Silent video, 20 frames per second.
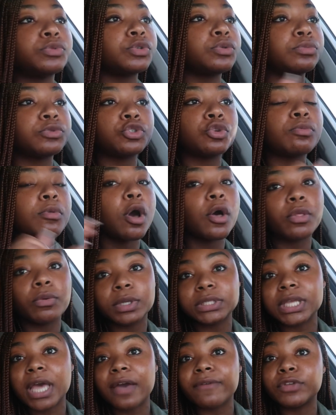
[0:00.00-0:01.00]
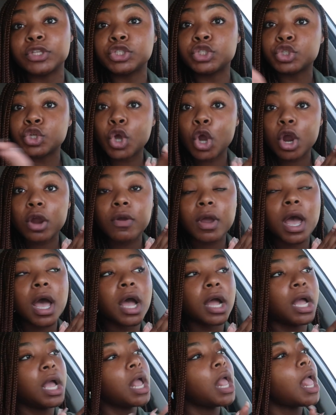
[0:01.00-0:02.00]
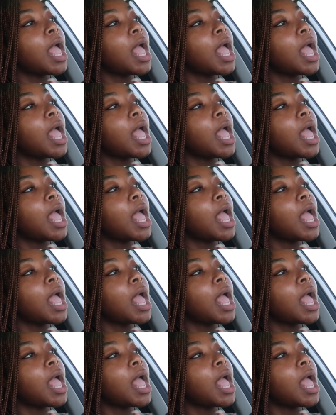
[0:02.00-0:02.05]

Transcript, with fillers: zoom, zoom all the way to Aventura.